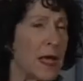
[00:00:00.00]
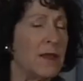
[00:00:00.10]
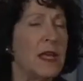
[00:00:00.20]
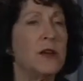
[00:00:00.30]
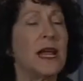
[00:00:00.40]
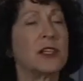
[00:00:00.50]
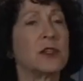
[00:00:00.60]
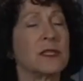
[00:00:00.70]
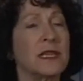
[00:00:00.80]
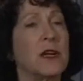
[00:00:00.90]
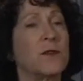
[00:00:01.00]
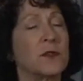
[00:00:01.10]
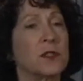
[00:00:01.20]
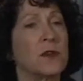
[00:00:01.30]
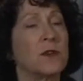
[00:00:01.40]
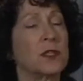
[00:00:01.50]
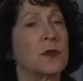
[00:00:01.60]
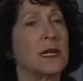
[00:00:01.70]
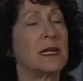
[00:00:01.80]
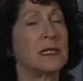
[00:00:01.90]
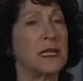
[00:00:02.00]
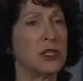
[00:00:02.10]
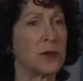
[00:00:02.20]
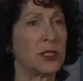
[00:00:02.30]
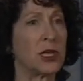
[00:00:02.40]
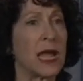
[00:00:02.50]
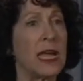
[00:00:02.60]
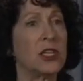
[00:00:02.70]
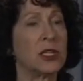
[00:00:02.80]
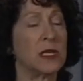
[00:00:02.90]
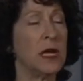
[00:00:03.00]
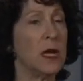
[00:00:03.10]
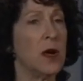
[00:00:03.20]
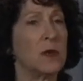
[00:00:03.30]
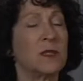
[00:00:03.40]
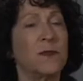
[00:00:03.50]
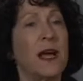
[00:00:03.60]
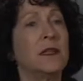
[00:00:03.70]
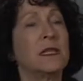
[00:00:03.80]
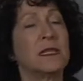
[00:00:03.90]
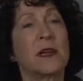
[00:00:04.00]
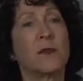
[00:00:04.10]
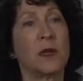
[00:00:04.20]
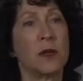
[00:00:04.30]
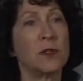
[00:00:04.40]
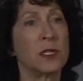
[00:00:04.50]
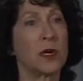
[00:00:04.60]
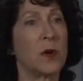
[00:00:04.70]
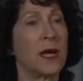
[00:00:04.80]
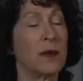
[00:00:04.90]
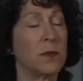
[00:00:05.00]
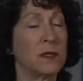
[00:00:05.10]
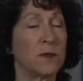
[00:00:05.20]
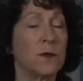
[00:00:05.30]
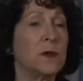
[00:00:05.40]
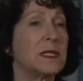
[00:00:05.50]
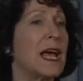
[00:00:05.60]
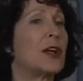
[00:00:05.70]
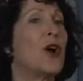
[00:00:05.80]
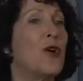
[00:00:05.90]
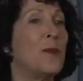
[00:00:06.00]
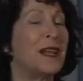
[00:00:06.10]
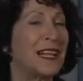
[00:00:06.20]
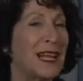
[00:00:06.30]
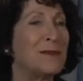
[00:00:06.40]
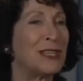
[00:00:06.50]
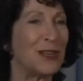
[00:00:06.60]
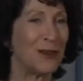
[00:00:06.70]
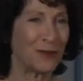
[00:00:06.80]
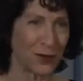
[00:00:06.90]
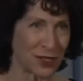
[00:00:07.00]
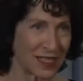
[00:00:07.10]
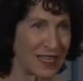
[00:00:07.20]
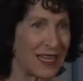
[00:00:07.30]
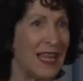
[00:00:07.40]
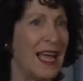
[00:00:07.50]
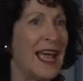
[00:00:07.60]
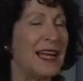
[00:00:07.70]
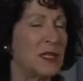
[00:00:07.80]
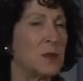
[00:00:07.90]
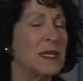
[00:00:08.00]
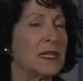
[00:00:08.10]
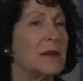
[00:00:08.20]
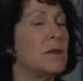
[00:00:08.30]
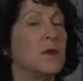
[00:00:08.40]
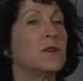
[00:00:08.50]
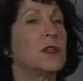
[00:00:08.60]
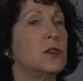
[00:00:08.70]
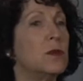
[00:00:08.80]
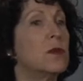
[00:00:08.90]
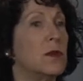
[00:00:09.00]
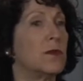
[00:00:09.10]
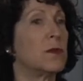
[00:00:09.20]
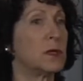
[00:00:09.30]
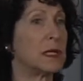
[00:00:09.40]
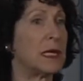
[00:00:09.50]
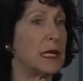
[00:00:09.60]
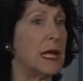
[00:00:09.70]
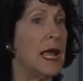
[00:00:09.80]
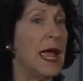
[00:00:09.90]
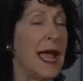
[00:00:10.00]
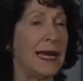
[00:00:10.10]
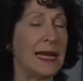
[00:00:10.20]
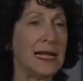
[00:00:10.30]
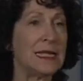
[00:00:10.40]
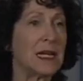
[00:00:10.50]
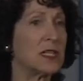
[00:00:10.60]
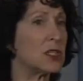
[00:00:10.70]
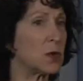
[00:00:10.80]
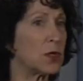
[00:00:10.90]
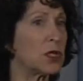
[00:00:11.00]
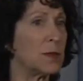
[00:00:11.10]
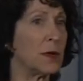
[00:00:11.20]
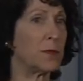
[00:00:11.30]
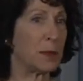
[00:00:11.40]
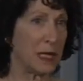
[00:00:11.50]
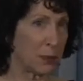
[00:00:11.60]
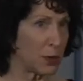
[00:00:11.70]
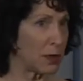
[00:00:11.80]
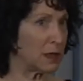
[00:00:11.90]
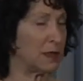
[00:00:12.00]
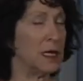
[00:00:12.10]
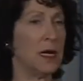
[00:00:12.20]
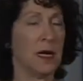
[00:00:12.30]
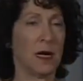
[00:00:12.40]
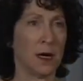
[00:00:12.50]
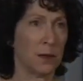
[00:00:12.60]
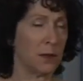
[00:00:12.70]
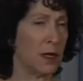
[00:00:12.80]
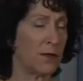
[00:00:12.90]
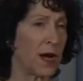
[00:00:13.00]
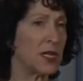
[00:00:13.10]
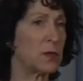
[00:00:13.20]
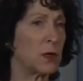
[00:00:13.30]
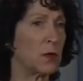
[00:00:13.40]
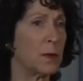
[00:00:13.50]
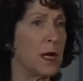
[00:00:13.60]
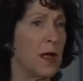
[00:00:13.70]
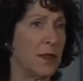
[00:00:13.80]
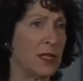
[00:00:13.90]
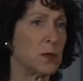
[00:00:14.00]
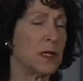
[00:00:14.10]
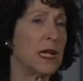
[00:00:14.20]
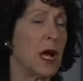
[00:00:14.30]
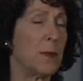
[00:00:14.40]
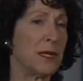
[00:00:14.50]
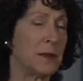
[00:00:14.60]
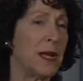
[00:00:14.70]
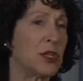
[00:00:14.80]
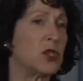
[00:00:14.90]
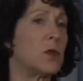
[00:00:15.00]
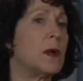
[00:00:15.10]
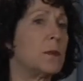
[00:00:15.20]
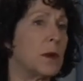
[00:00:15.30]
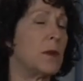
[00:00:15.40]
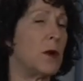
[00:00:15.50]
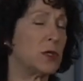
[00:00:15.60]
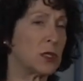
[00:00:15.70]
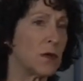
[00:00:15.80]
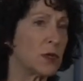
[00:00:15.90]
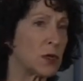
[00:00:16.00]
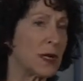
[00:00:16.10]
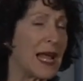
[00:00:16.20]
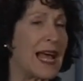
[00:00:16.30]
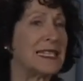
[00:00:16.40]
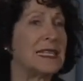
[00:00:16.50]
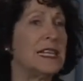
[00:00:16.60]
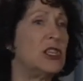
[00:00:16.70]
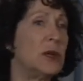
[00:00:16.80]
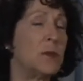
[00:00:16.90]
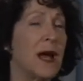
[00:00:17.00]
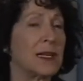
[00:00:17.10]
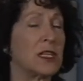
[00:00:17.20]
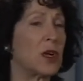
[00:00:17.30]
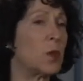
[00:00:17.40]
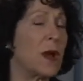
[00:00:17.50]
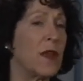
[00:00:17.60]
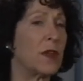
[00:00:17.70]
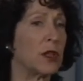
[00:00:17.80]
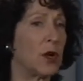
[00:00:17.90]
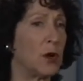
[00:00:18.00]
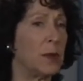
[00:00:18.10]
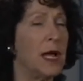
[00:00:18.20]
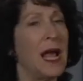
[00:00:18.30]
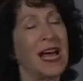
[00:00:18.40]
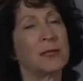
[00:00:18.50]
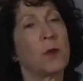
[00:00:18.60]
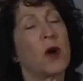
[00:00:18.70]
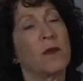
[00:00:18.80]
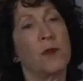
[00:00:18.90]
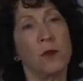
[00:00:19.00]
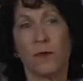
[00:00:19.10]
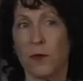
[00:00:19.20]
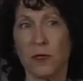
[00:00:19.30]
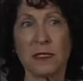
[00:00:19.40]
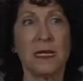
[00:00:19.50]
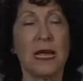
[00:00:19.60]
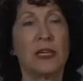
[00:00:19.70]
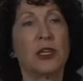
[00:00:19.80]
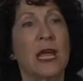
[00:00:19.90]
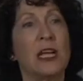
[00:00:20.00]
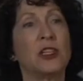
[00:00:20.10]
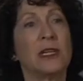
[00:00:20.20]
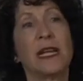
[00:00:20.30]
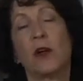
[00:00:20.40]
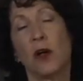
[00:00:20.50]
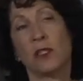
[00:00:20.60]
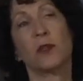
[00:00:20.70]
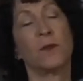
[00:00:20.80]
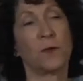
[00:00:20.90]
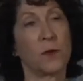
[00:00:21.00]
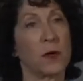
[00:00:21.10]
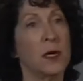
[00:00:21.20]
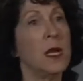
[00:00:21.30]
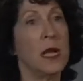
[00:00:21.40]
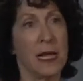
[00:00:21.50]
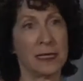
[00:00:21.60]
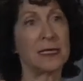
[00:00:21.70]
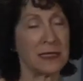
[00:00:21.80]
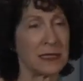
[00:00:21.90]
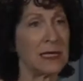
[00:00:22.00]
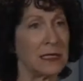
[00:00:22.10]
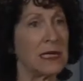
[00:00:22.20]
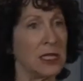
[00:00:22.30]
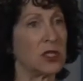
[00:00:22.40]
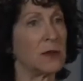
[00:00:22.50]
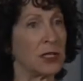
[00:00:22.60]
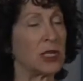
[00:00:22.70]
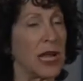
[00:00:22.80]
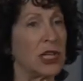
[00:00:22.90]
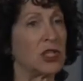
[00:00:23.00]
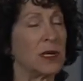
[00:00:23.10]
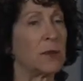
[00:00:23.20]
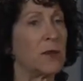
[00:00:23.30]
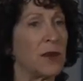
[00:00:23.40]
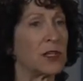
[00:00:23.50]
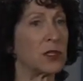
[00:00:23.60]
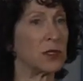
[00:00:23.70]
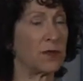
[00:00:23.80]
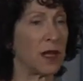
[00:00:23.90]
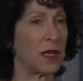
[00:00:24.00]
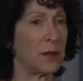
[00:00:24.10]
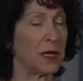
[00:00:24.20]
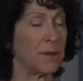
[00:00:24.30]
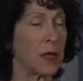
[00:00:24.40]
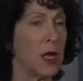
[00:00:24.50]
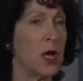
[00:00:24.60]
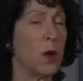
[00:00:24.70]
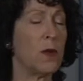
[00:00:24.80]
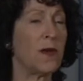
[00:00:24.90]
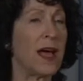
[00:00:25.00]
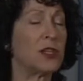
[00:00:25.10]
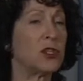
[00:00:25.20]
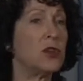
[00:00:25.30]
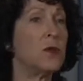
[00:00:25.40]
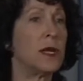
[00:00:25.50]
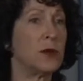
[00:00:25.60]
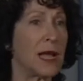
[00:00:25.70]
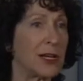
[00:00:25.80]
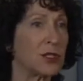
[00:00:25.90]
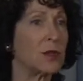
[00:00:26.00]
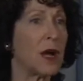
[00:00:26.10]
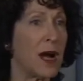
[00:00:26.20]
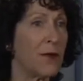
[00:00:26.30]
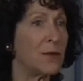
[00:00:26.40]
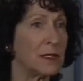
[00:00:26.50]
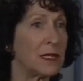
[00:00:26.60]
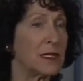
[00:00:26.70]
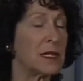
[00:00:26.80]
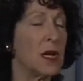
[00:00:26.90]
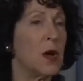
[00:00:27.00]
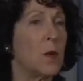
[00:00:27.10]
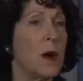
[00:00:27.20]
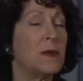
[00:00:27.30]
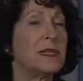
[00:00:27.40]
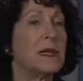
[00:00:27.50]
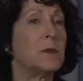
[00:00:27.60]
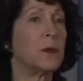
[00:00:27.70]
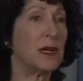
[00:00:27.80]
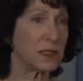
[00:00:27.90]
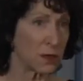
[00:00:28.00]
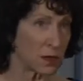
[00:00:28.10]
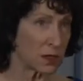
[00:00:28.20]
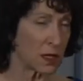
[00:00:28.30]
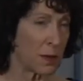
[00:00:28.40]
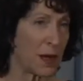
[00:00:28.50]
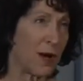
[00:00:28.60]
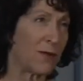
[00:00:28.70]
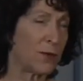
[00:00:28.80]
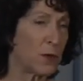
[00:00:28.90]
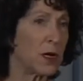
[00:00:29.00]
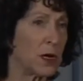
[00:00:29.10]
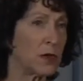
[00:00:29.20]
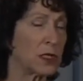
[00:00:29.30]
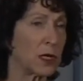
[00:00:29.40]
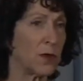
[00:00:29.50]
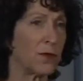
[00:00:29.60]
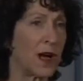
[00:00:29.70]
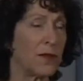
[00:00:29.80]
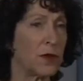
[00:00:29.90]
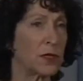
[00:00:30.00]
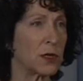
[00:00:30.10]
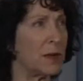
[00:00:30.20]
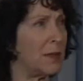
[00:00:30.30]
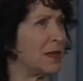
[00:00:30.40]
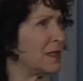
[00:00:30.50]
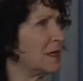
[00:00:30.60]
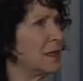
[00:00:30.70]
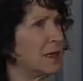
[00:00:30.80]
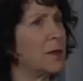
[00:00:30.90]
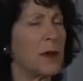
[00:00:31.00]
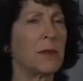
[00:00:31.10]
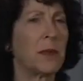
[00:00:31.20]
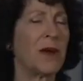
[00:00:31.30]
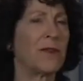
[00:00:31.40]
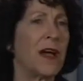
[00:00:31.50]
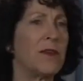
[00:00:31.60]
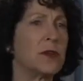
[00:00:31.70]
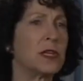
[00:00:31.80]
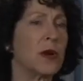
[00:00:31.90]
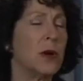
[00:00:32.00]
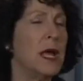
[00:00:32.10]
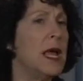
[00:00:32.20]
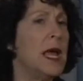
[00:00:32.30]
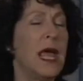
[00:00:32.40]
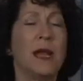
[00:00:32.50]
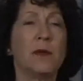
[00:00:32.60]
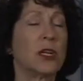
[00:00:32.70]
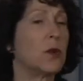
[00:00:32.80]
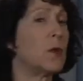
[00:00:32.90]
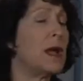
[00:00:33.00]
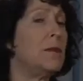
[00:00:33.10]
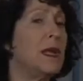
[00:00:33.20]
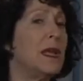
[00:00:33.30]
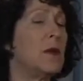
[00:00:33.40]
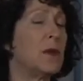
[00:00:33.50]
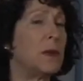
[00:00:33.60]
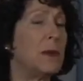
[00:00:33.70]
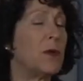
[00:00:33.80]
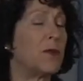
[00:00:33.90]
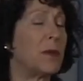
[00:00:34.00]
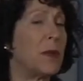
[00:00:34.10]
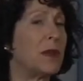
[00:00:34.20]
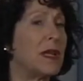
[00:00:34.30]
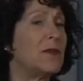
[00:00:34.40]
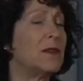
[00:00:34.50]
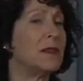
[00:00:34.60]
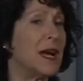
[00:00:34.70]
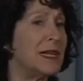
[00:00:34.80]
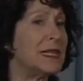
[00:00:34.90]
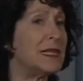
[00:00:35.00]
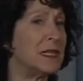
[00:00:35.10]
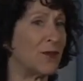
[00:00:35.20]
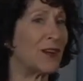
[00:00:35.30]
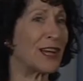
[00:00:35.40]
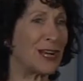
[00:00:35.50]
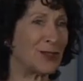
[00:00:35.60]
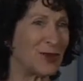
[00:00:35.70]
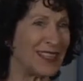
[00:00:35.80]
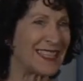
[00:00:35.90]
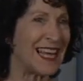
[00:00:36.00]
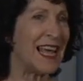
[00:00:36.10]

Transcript: The International Center for Service Learning and Teacher Education was founded several years ago and was first at home at Clemson University and has recently moved to Duke University. And it is a consortium of people and advisory group that's really helping to make sure we promote service learning as a teaching practice around the globe as part of university education and also for existing teacher education and professional development. We've had 2 international conferences. One was in Brussels about 5 years ago, probably about 5 years ago. And it was a great meeting with people from, I believe, 19 different countries.